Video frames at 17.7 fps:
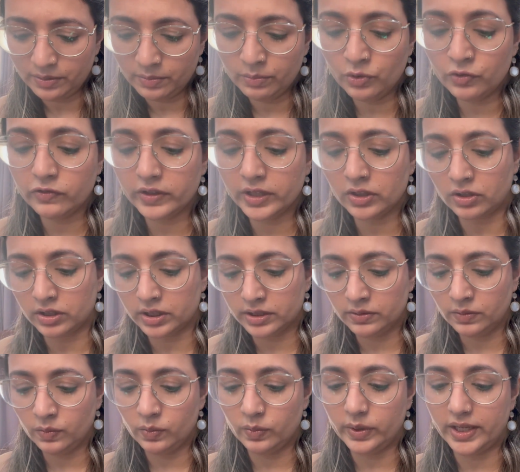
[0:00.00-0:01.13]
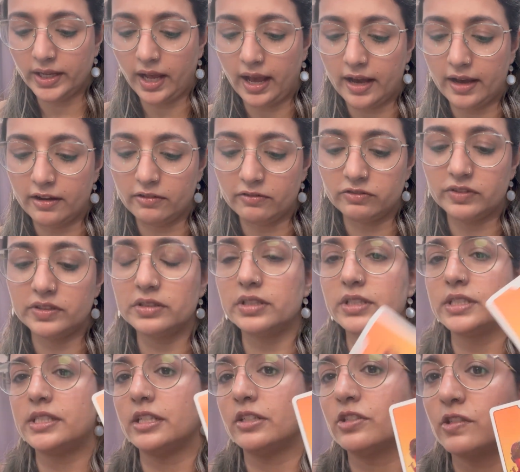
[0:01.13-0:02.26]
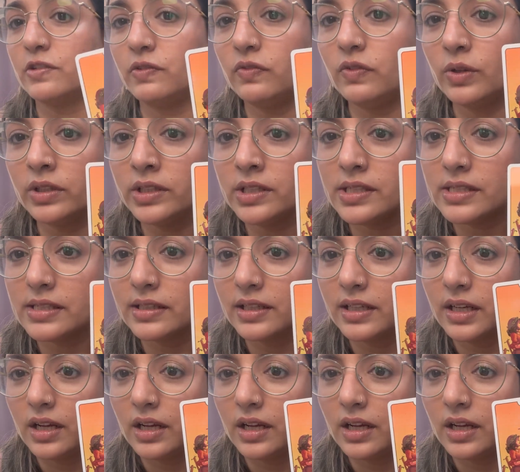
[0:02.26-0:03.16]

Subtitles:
Moving on, we have the 6 of Wands.